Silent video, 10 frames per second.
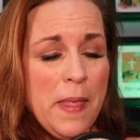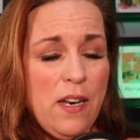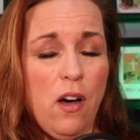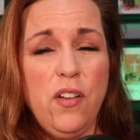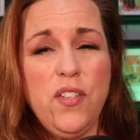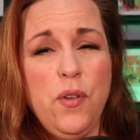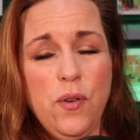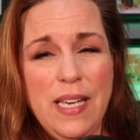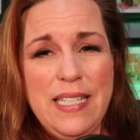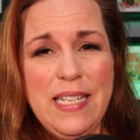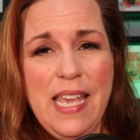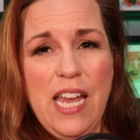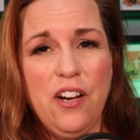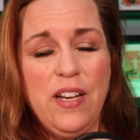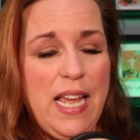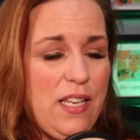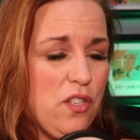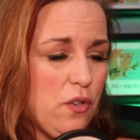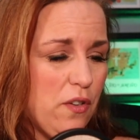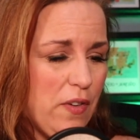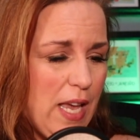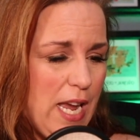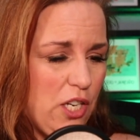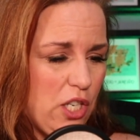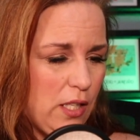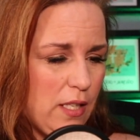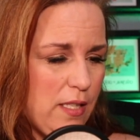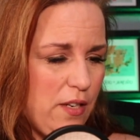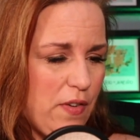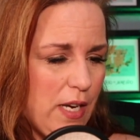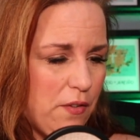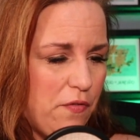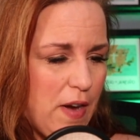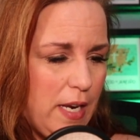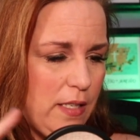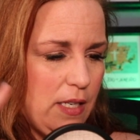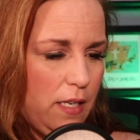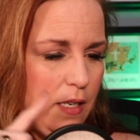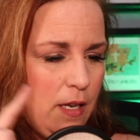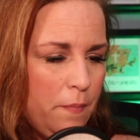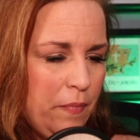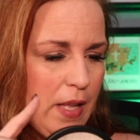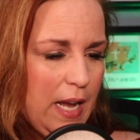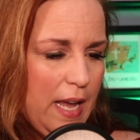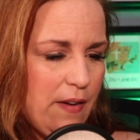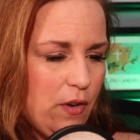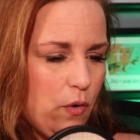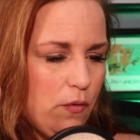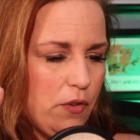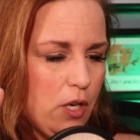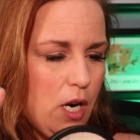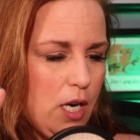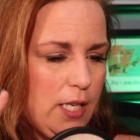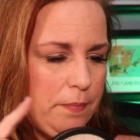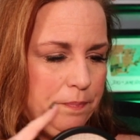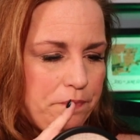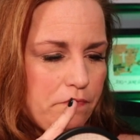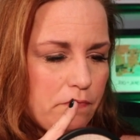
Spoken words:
And also, you get to carry a certification. Let's see if I can find it. I have it over on,